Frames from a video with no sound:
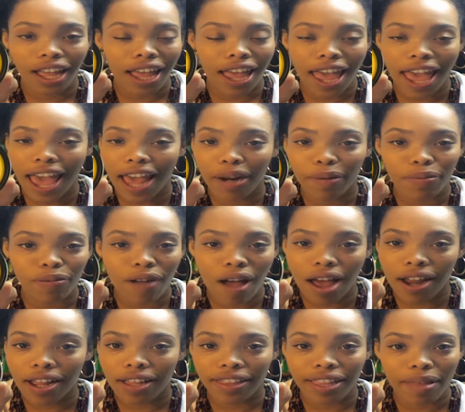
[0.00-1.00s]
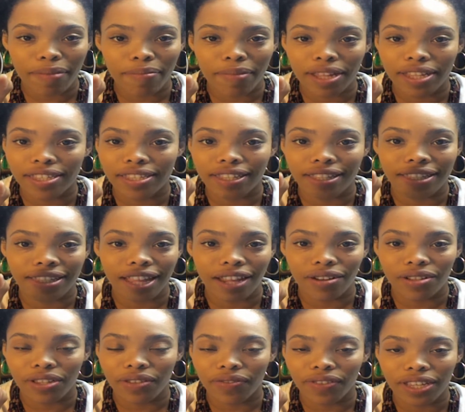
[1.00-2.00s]
had a product that meets the
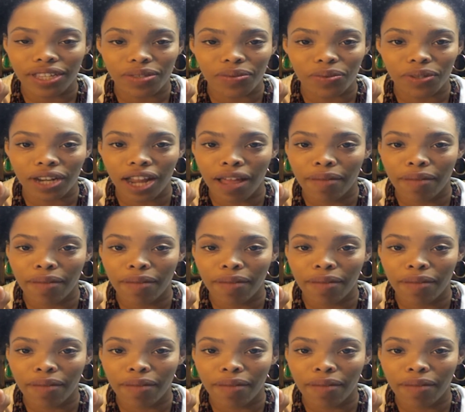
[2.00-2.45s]
standards of this one.